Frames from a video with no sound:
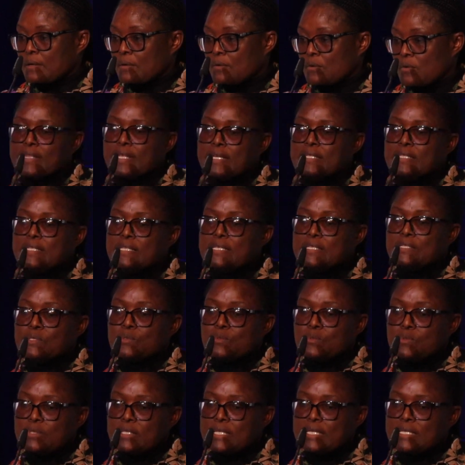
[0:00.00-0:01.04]
the
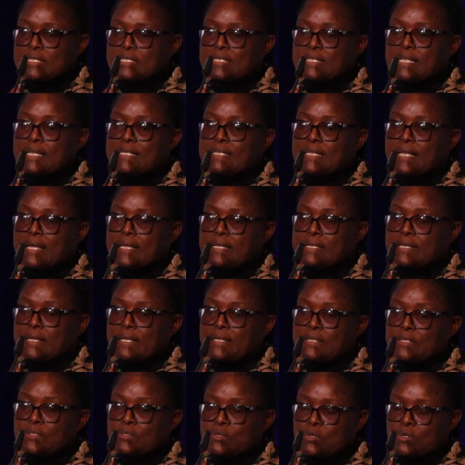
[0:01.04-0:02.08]
students that are
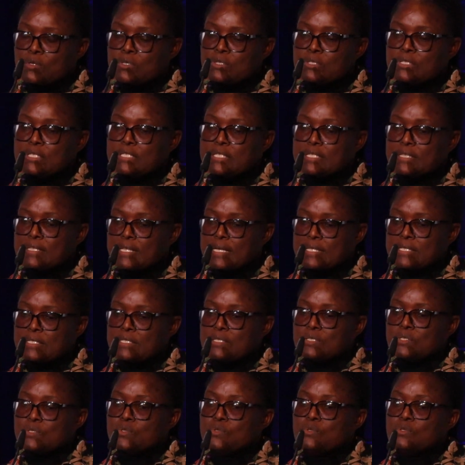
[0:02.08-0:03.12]
enrolled in that
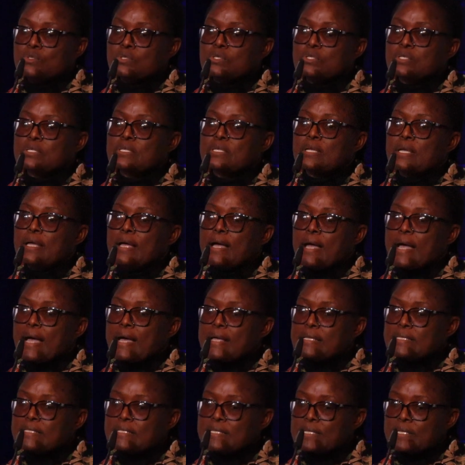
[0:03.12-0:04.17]
institution
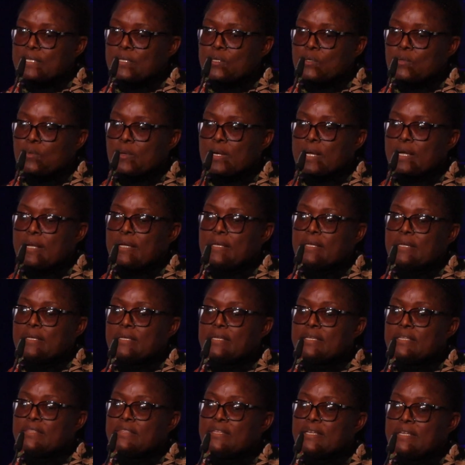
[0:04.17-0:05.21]
are secure
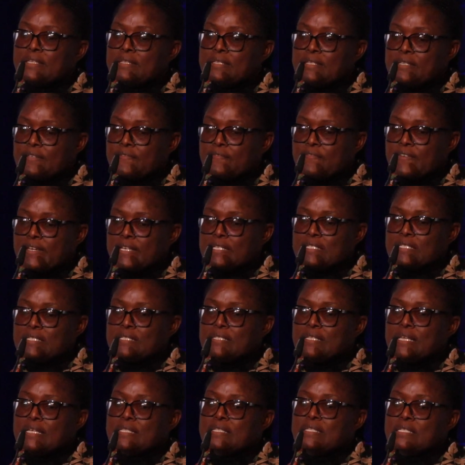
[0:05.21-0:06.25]
in the
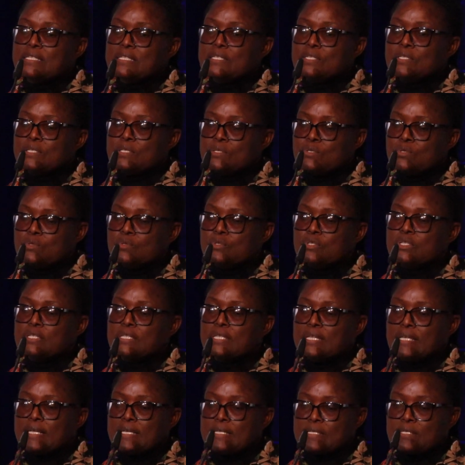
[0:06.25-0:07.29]
event that this
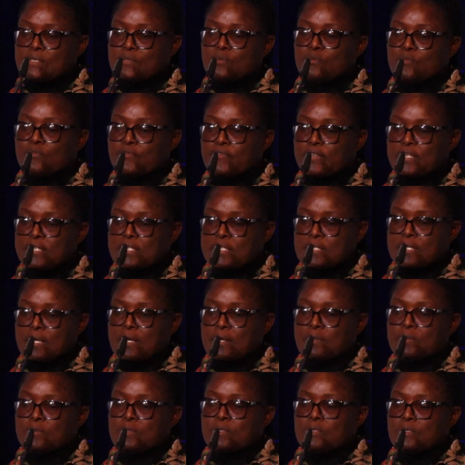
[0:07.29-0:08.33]
institution has to phase
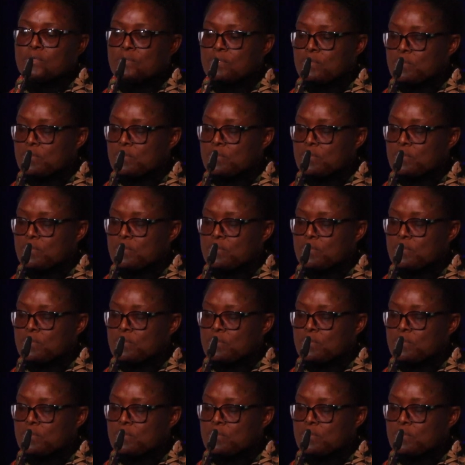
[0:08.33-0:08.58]
out.